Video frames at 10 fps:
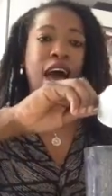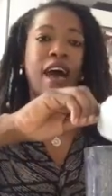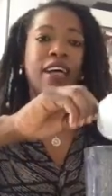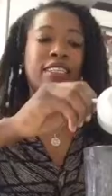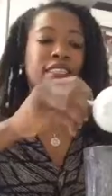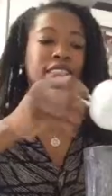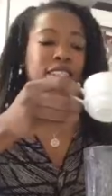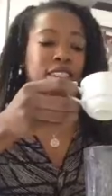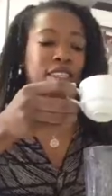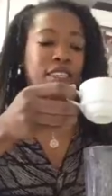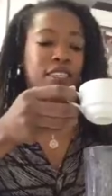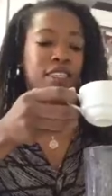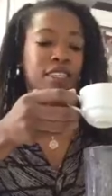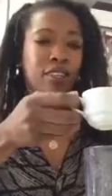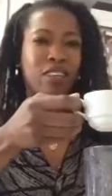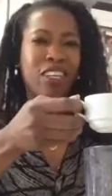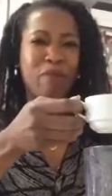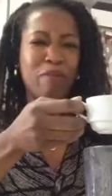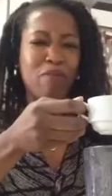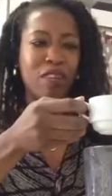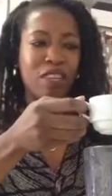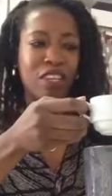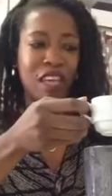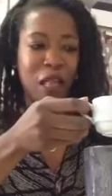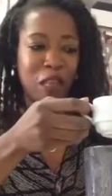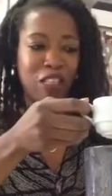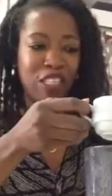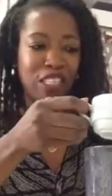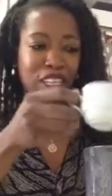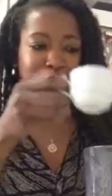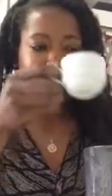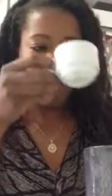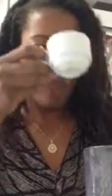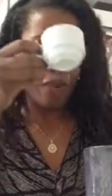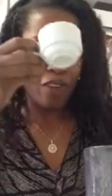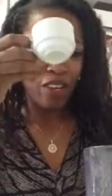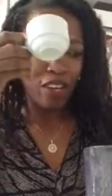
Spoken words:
And a little bit more. Yeah, let's just stick a little bit more.